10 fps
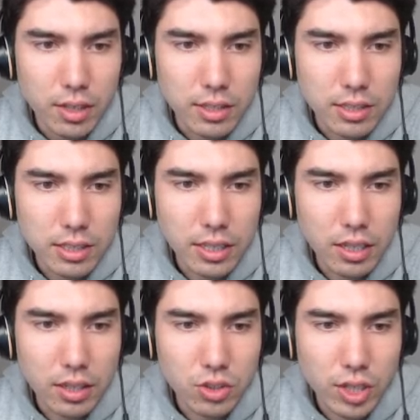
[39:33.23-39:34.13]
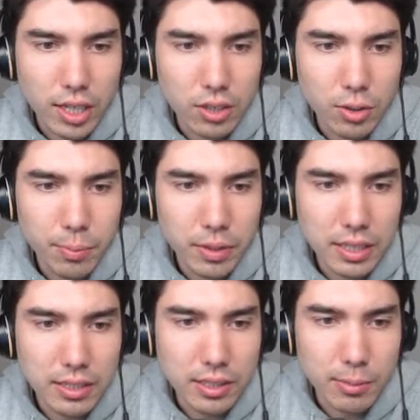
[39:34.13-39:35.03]
instead, trying to open
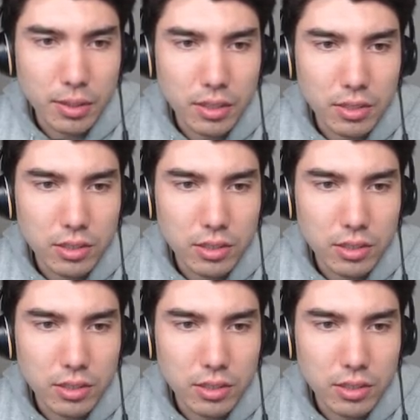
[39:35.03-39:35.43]
things up here.